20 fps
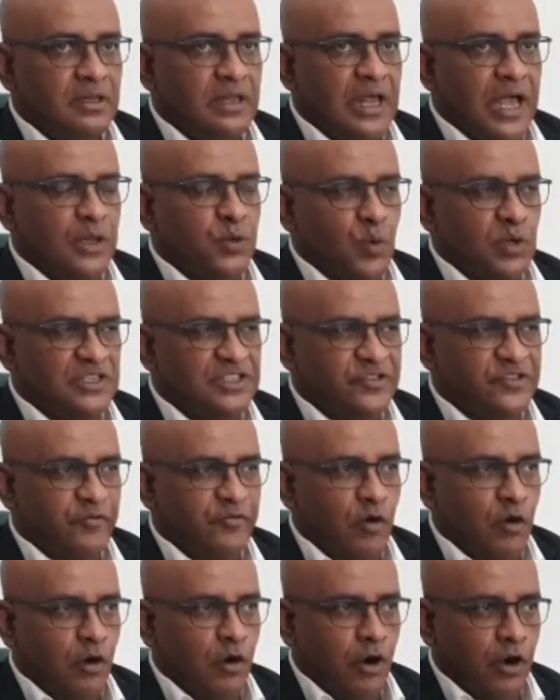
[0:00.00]
that was
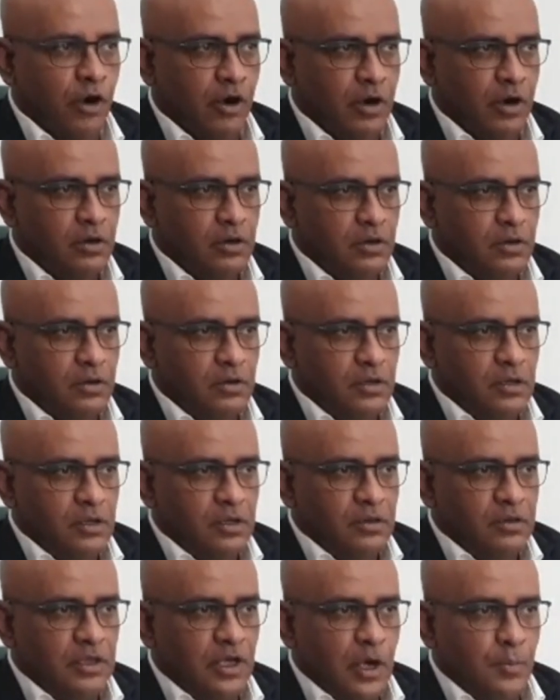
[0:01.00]
for
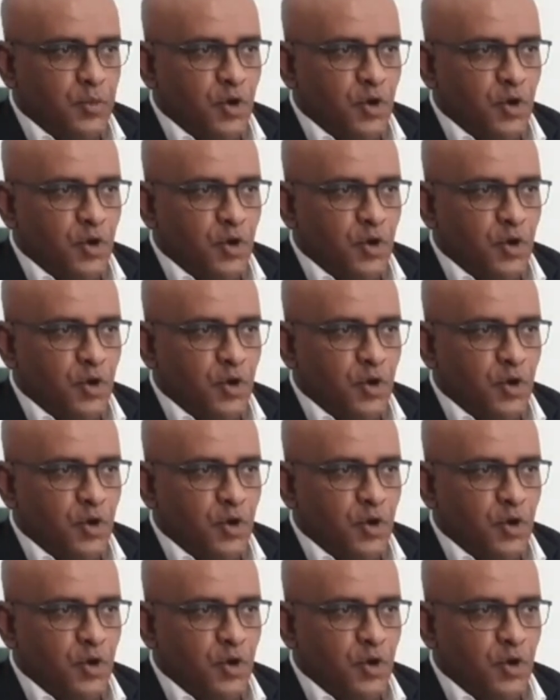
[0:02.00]
the